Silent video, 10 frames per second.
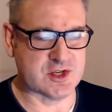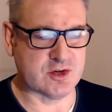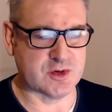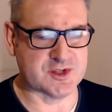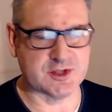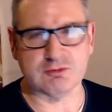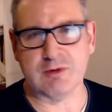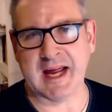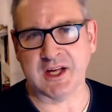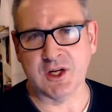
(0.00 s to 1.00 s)
across the
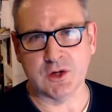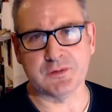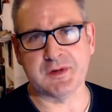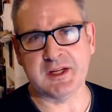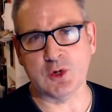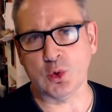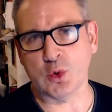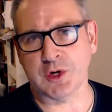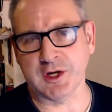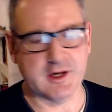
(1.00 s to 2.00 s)
wreck of the
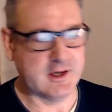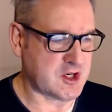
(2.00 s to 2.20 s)
Orca,